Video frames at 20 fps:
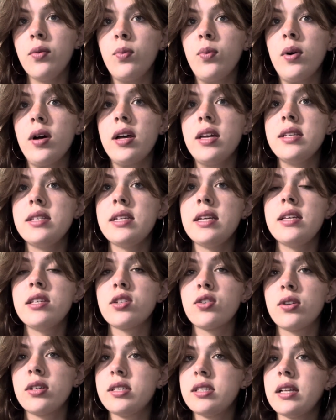was, is
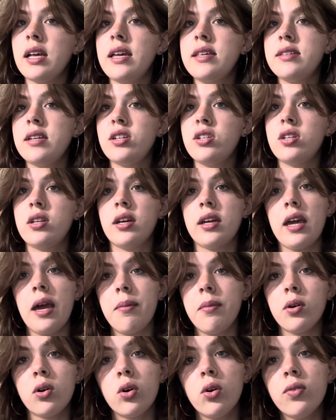crystallization a
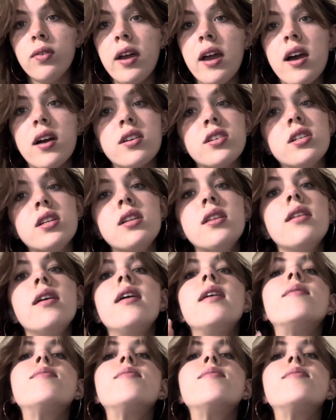chemical reaction?